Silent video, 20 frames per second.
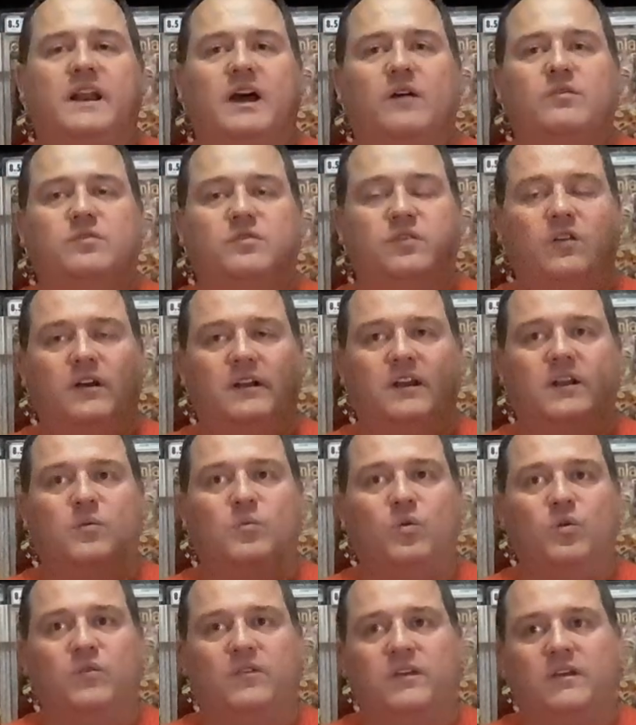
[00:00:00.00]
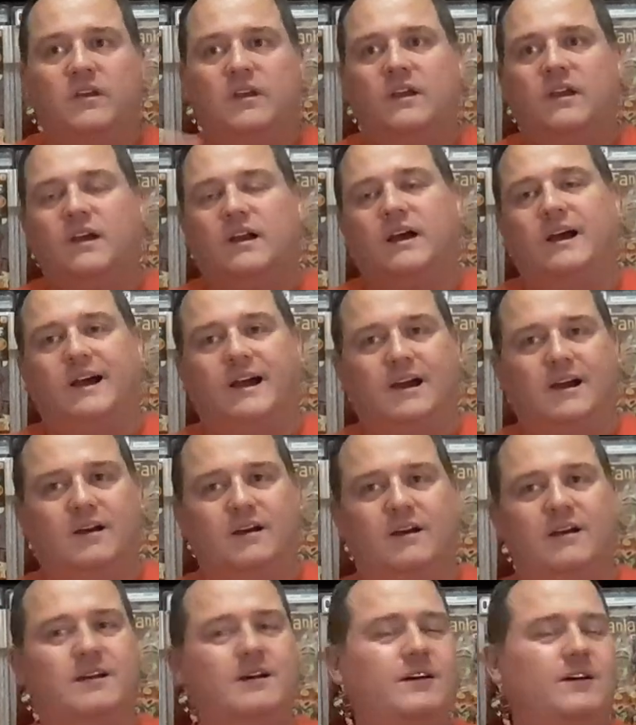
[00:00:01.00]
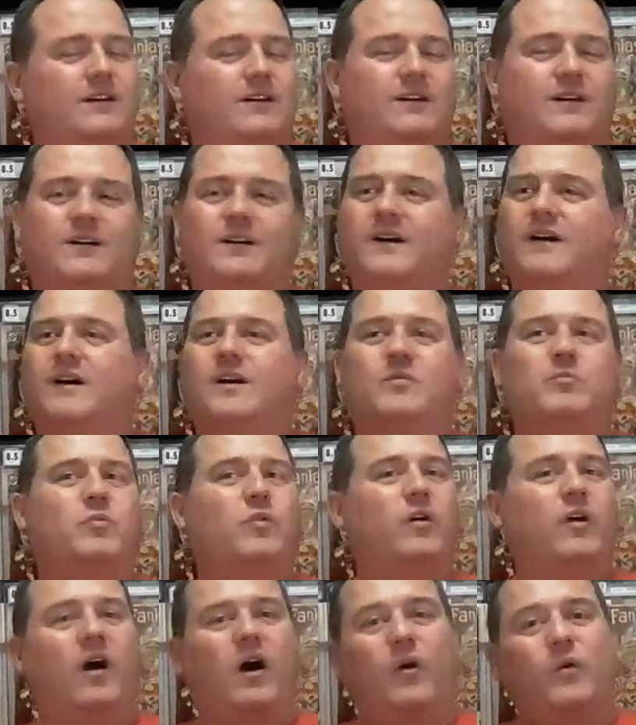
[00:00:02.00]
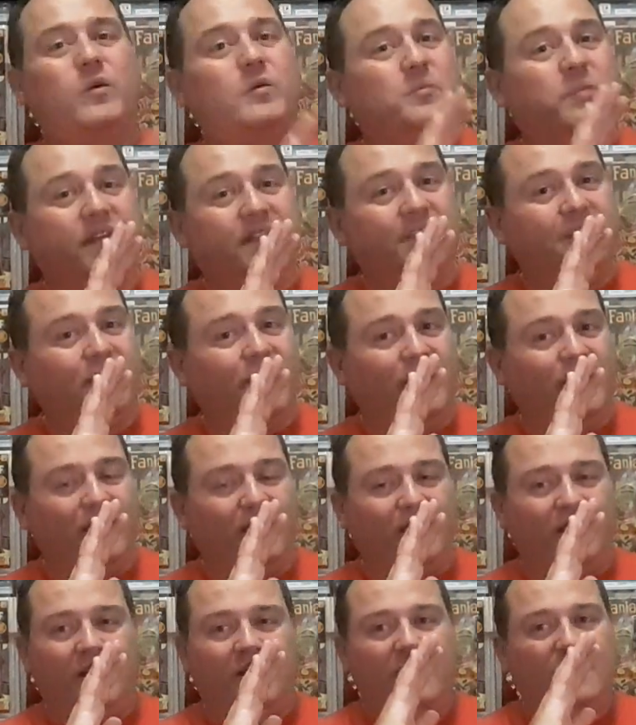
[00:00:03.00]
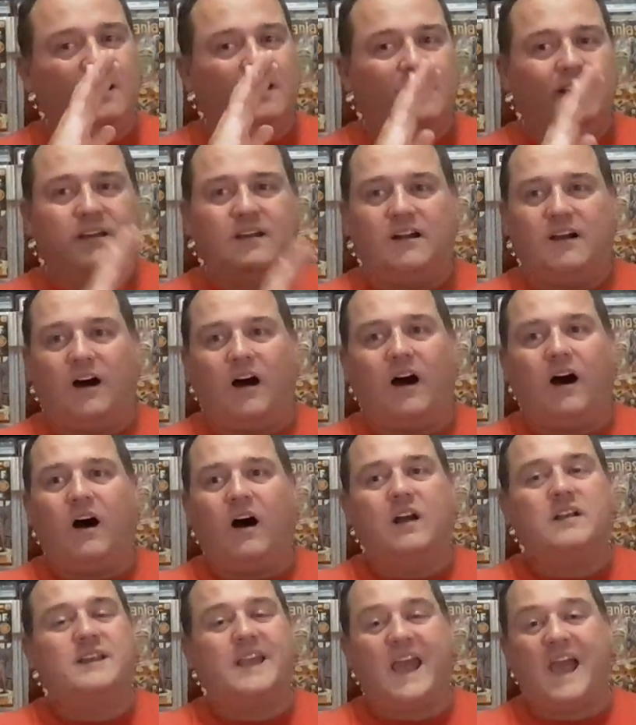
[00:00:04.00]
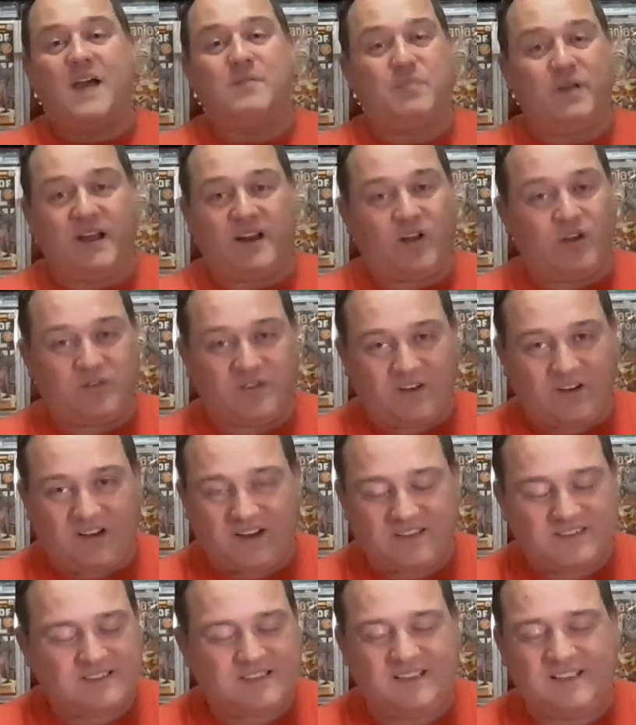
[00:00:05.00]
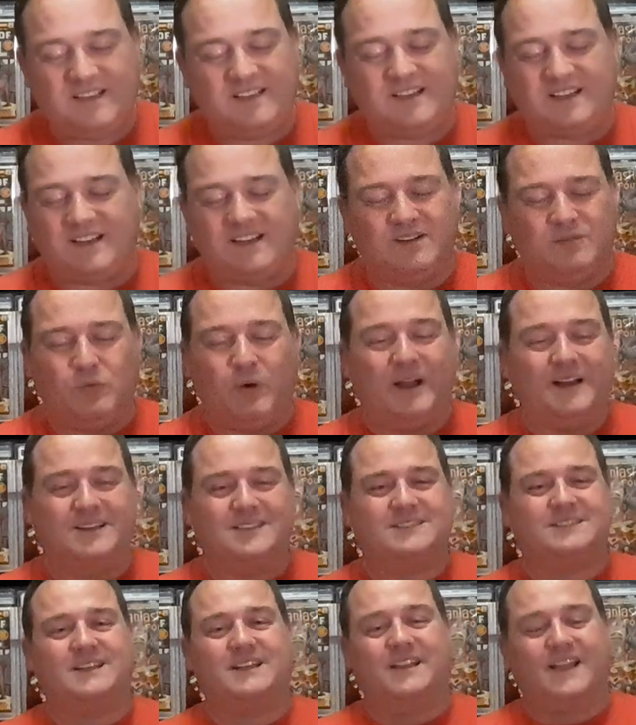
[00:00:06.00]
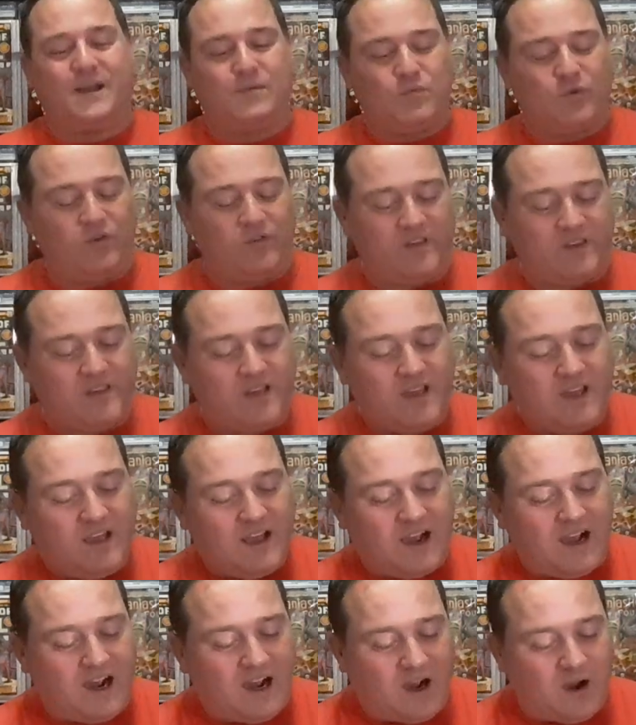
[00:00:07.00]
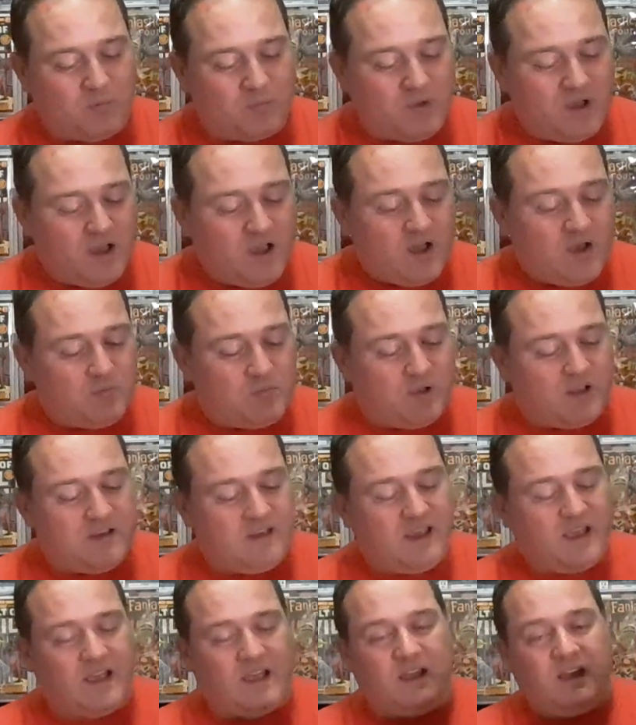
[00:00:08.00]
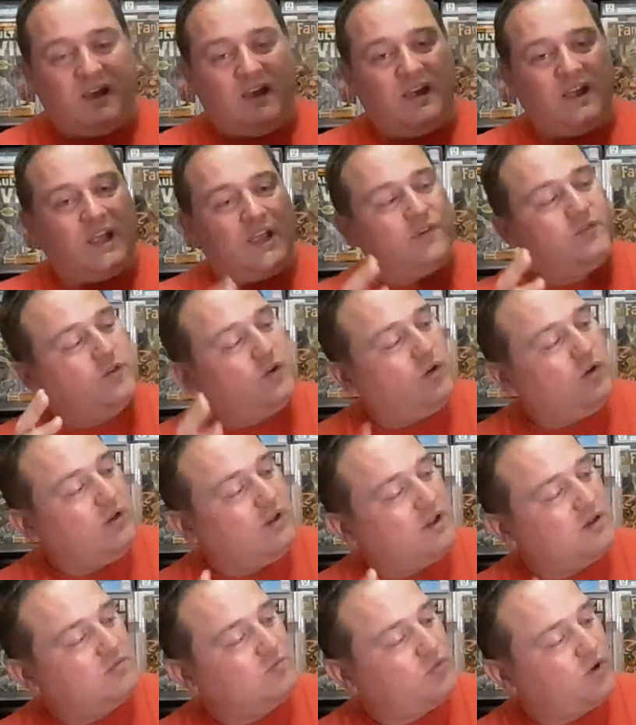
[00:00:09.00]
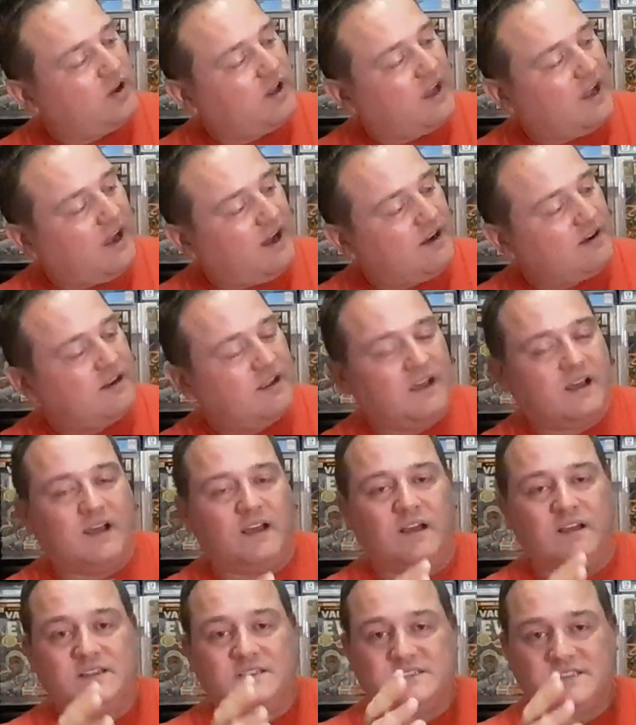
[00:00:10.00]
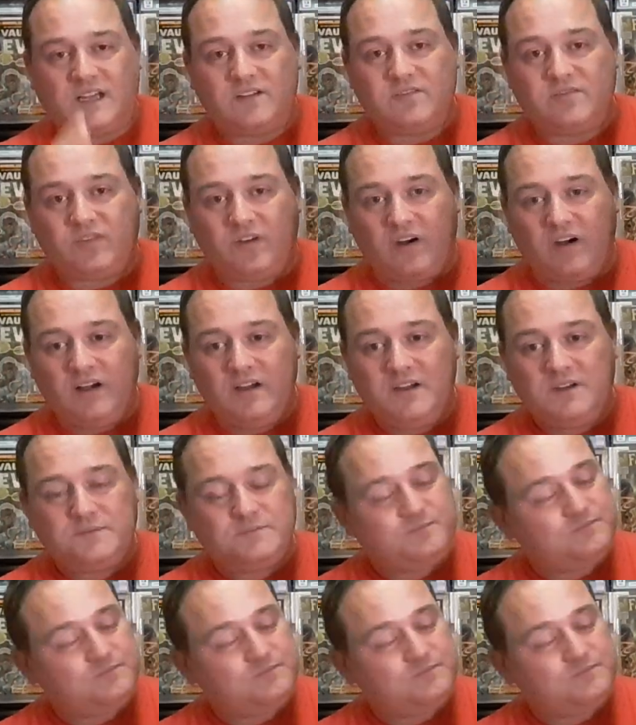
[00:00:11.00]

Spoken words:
Alpha Flight in a movie. Boy, I would be there. I'd camp out overnight waiting to see that movie. But yeah, if you can bring out Sunfire